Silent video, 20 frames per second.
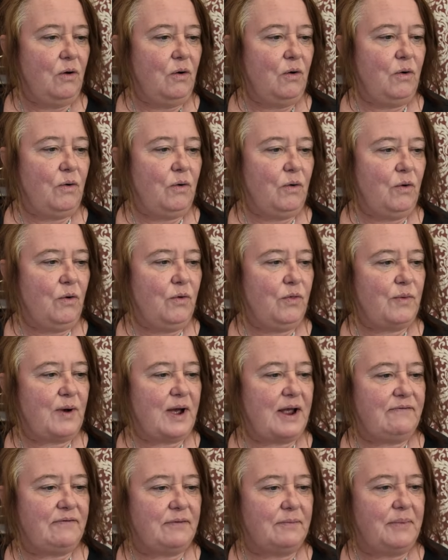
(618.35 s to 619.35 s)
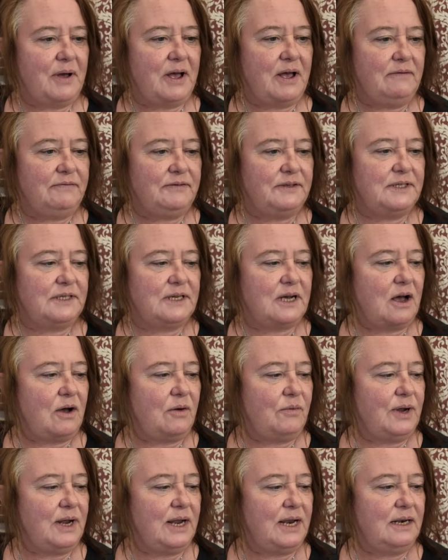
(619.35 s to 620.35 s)
all the way from Perth to
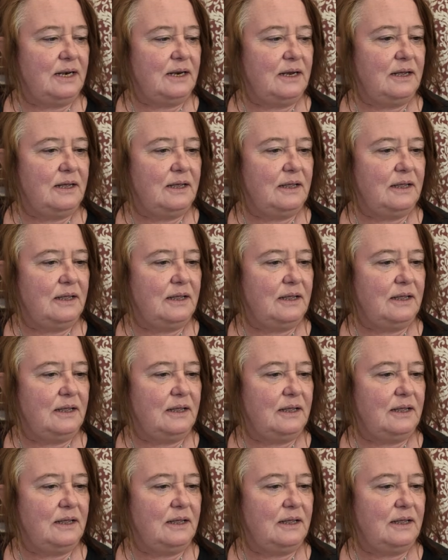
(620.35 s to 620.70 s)
Darwin,